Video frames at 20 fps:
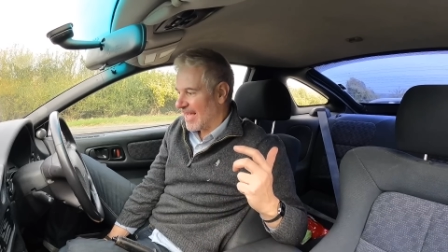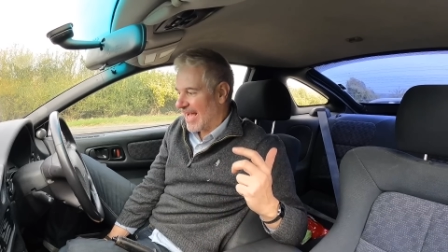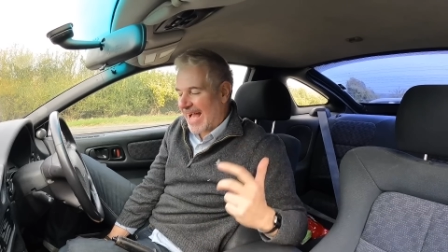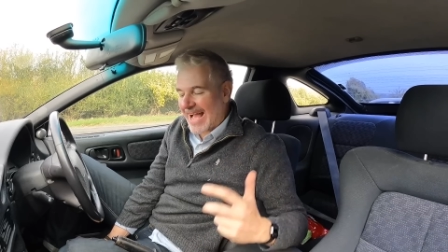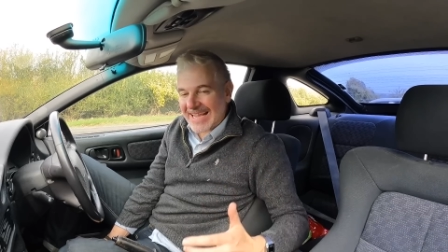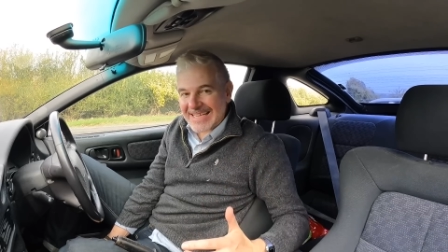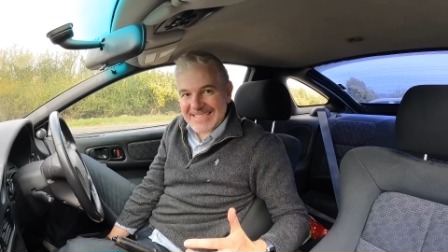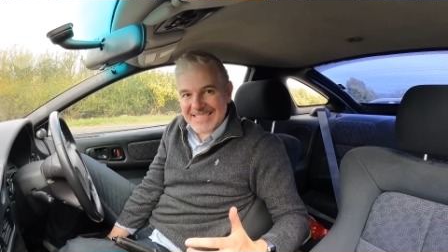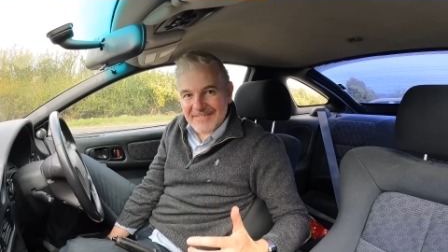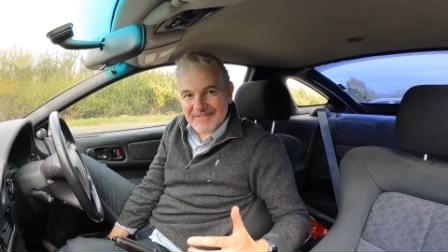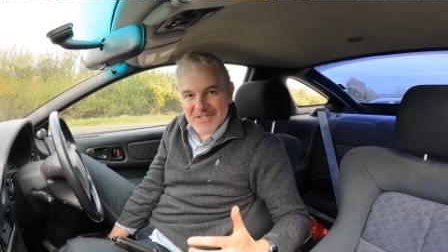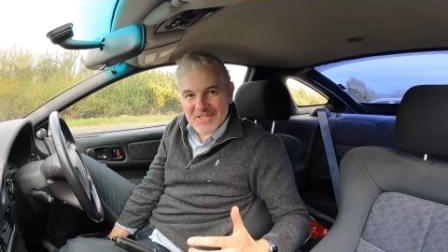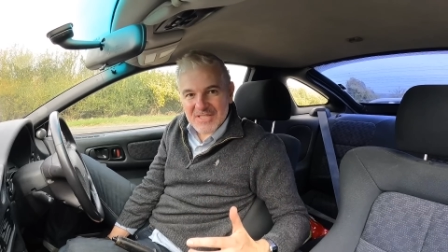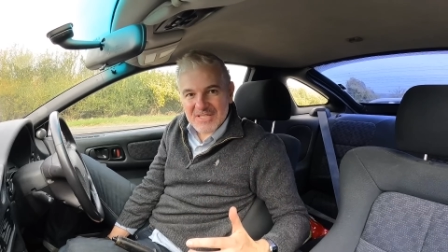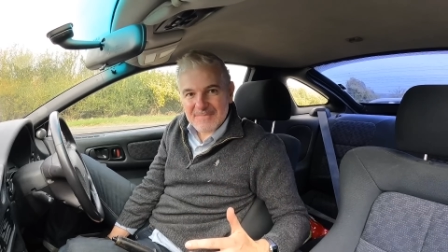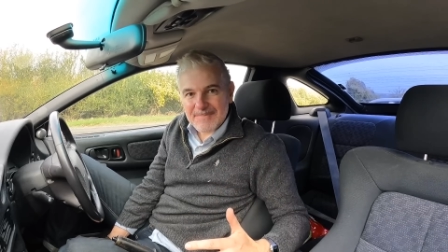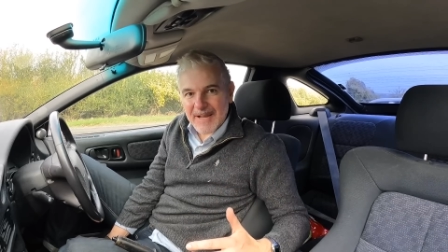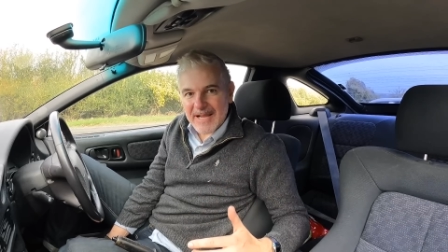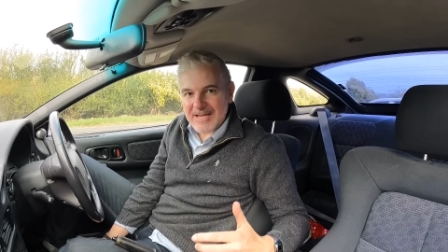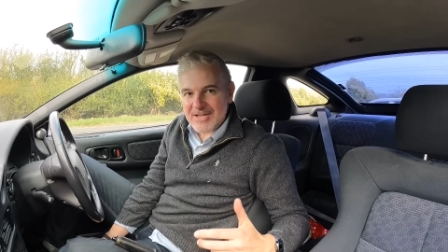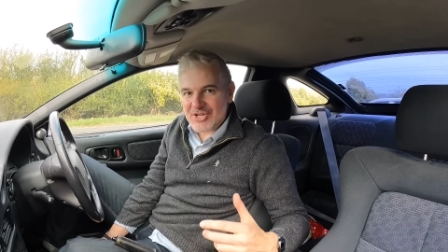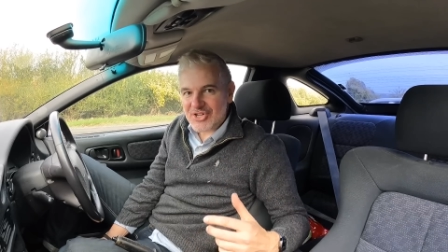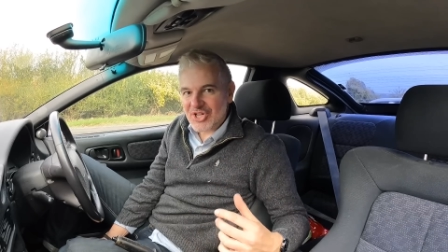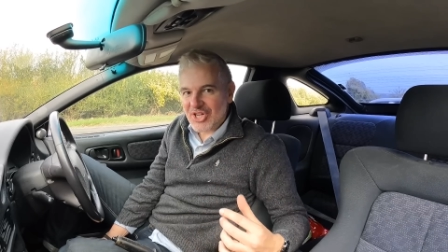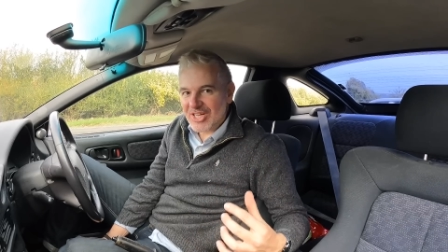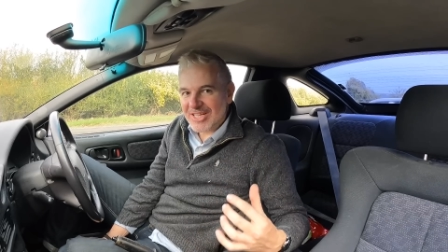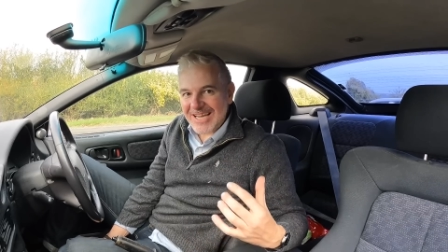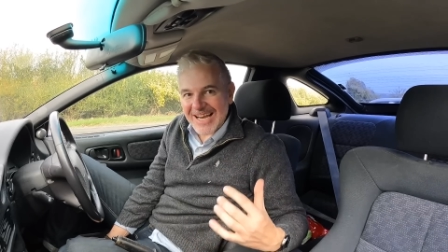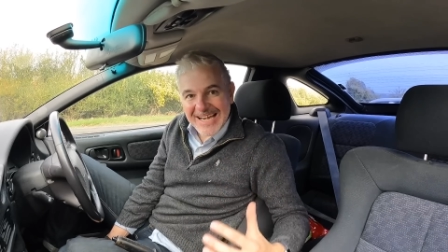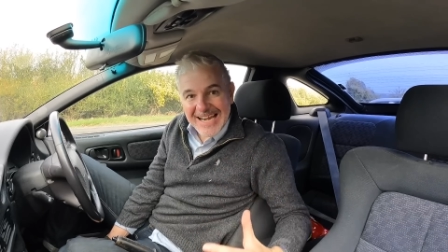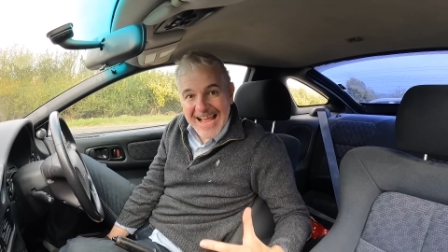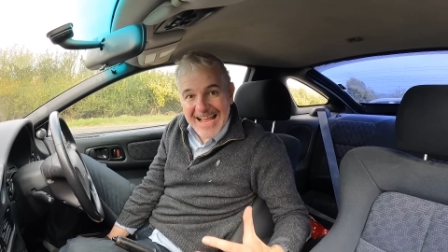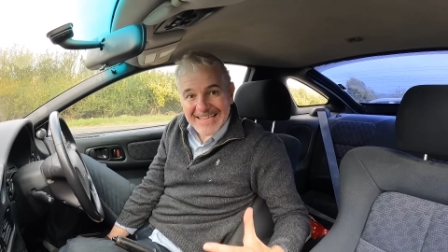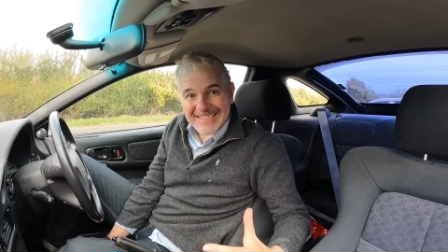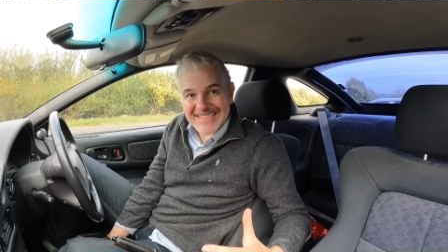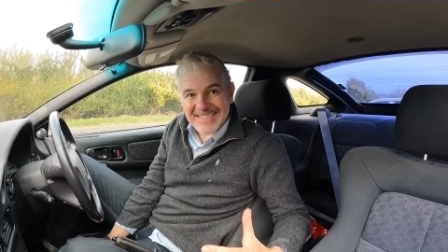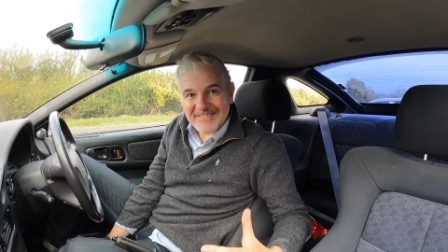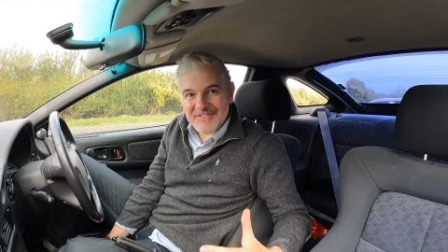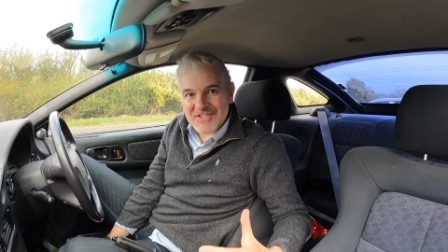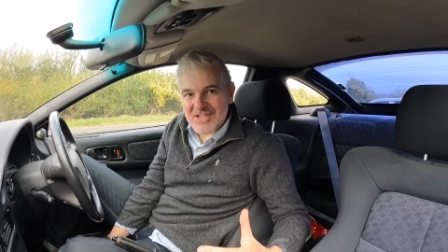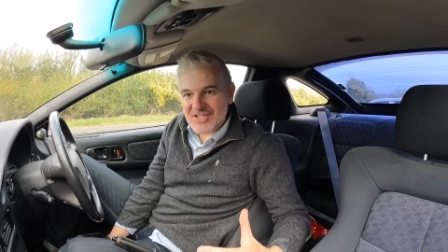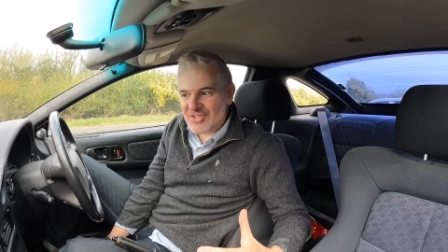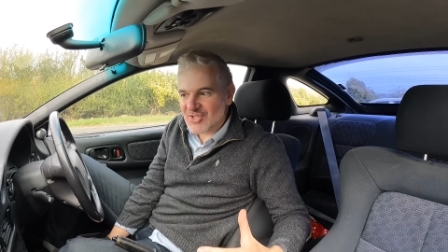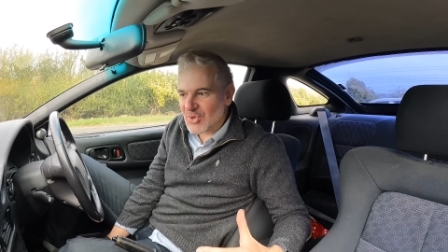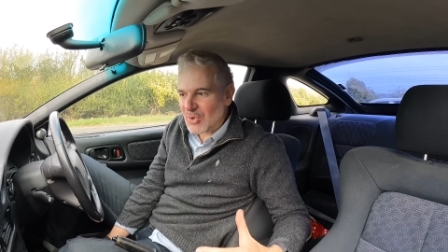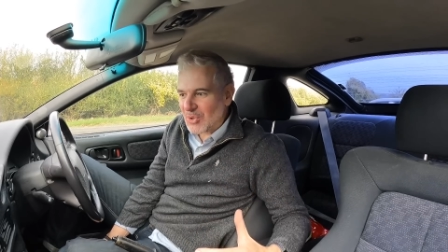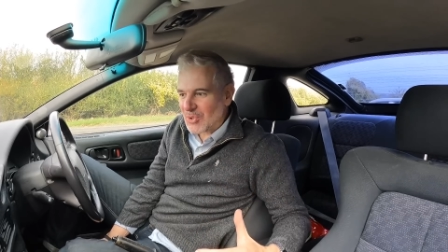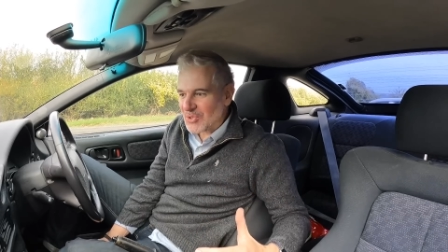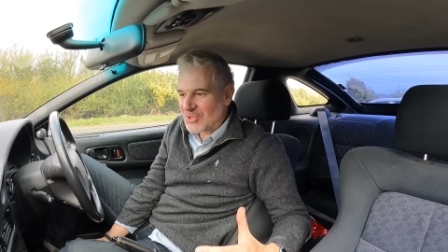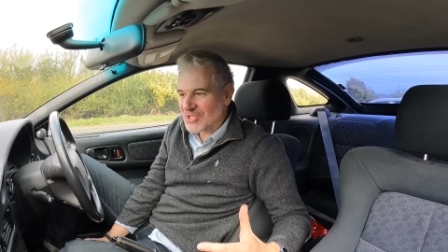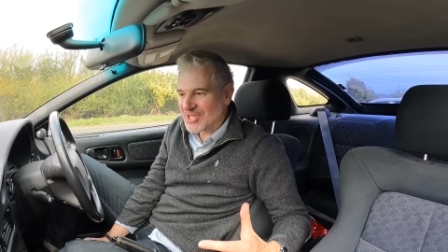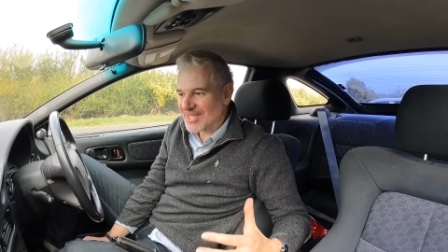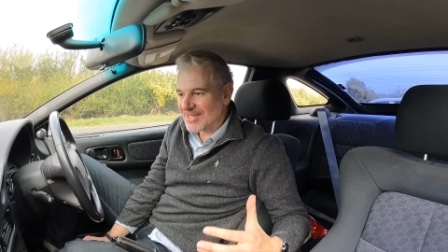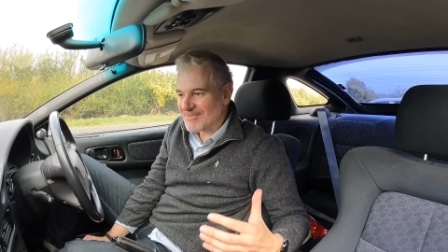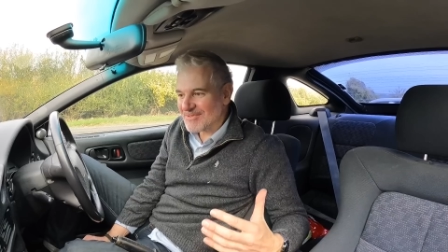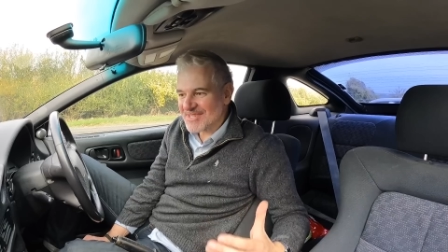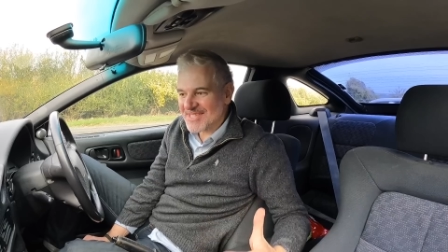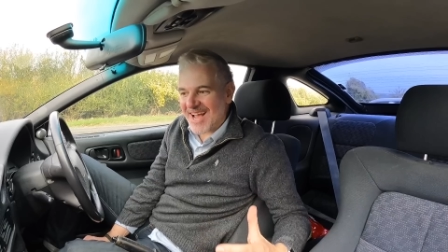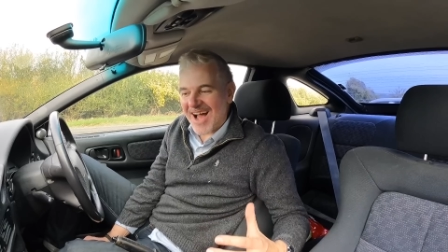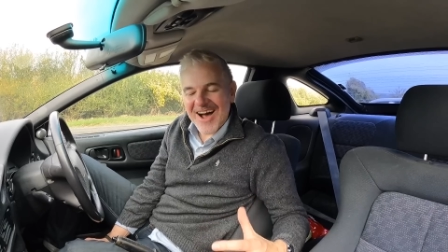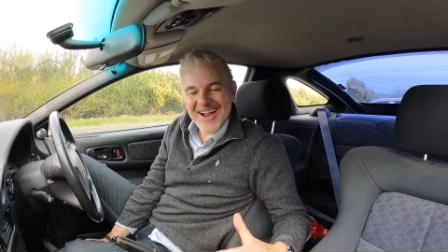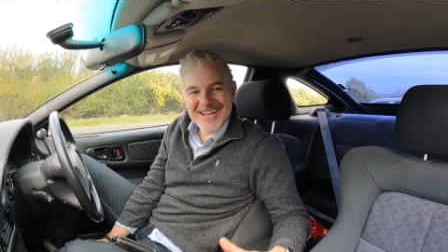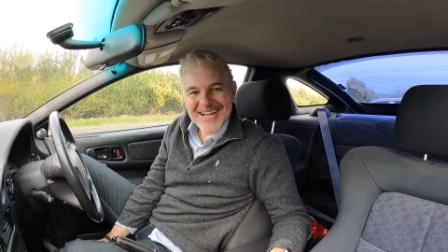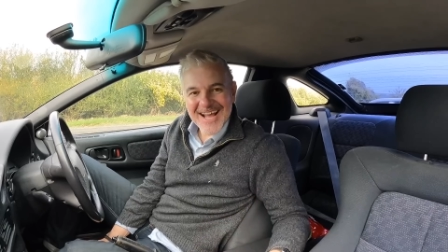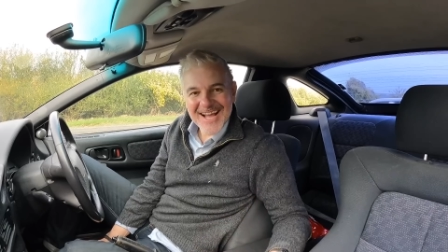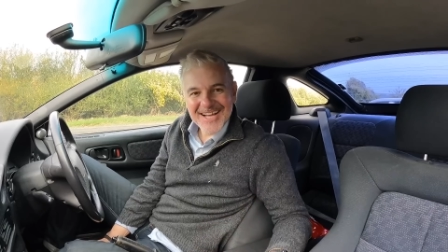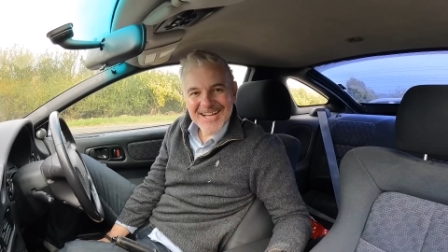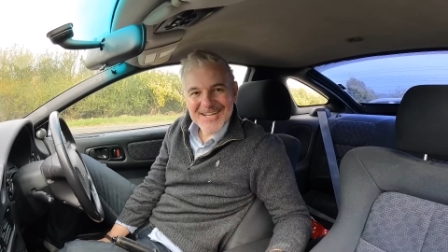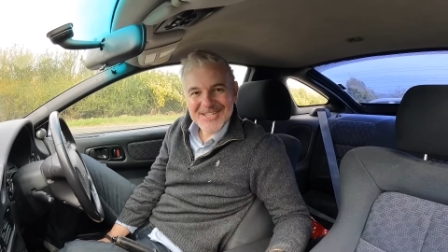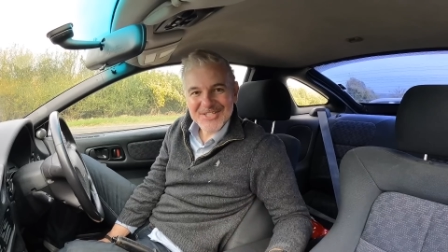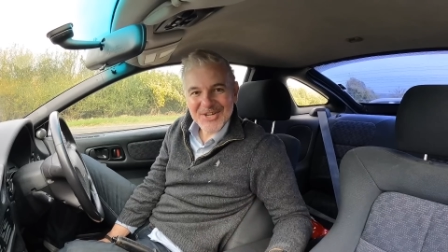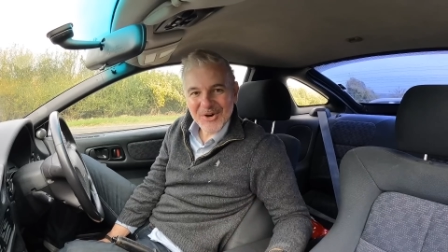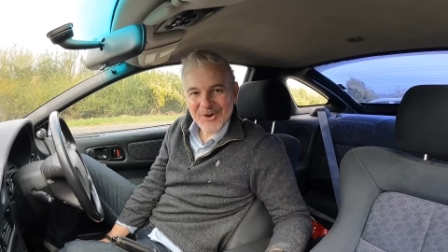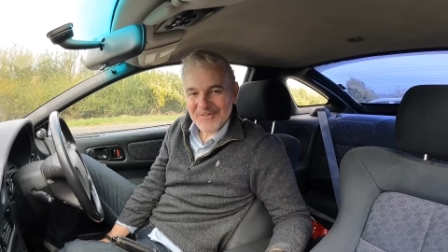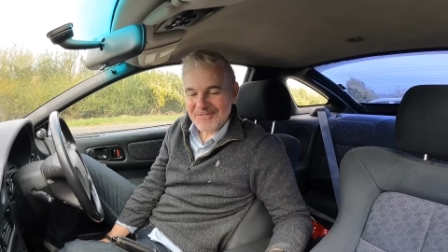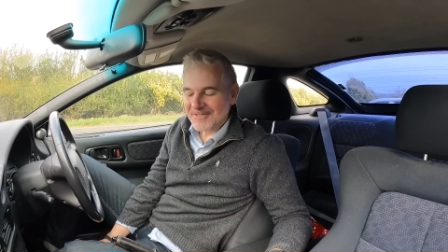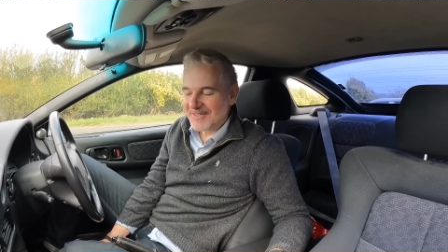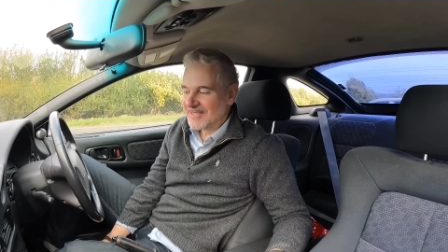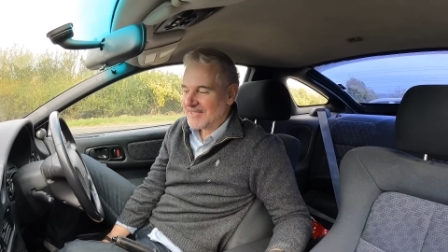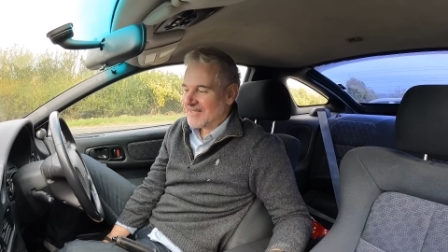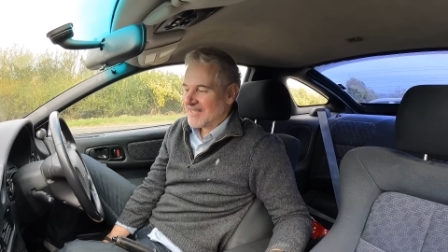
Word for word: active suspension and active exhaust. It was unheard of.